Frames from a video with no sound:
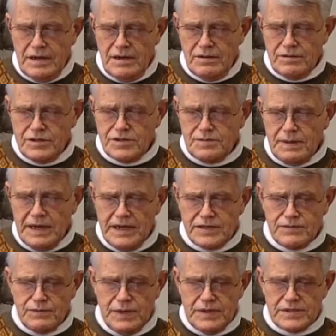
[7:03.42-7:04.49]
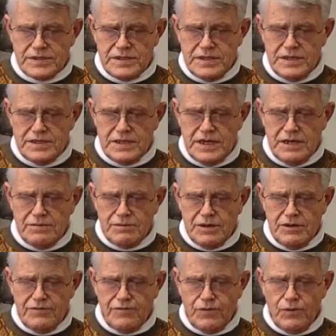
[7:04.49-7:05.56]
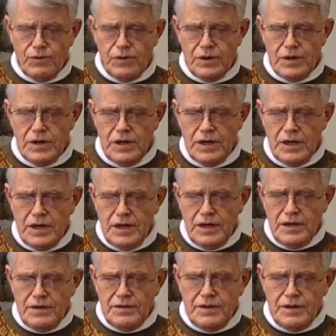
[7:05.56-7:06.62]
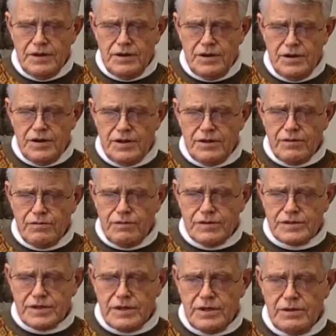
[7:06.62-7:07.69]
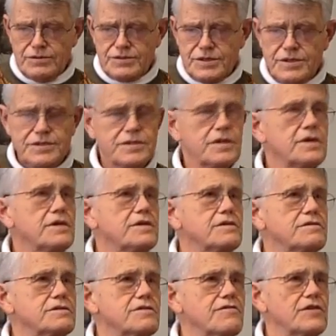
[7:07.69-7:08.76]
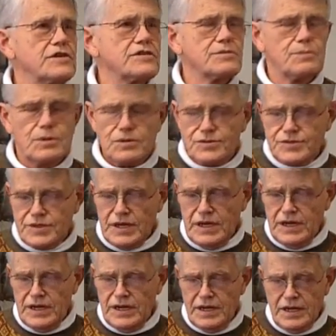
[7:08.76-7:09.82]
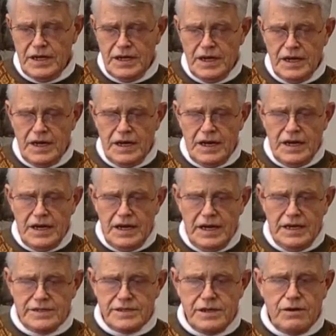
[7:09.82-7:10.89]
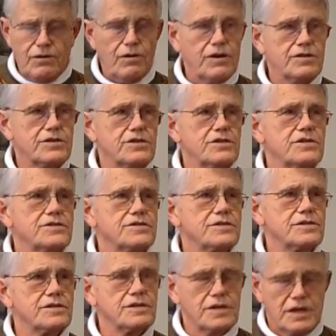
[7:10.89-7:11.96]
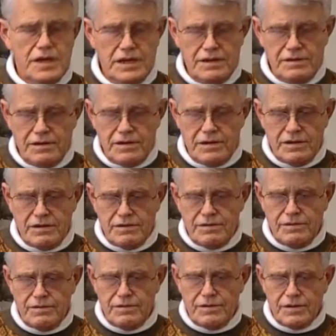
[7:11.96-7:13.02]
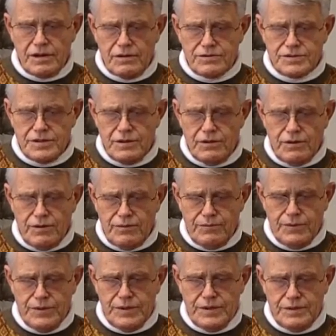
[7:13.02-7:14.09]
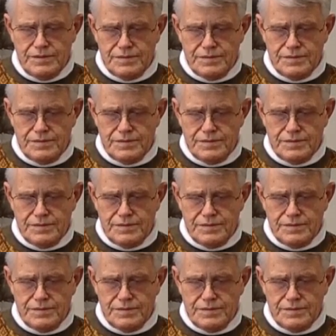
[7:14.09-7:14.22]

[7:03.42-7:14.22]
On this past Wednesday, January 4, the Earth was closest to the visible sun as it arches and goes northward.